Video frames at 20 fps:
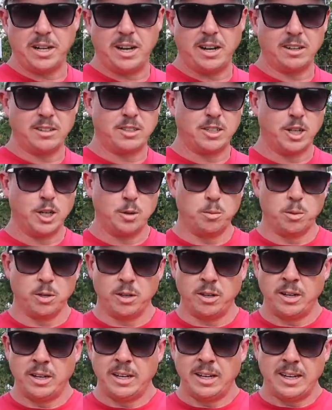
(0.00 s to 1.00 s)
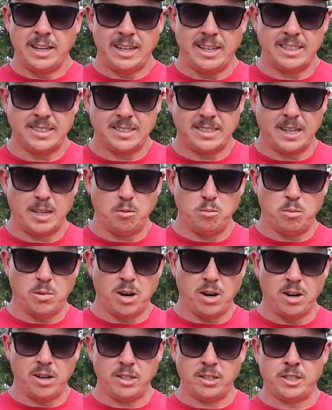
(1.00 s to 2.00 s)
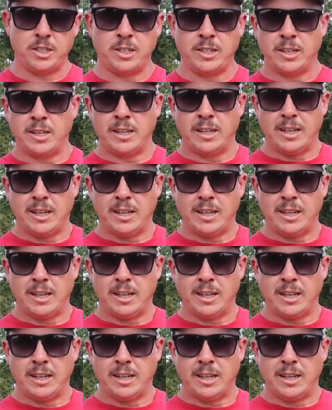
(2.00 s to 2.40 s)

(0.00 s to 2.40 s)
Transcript: October and say March.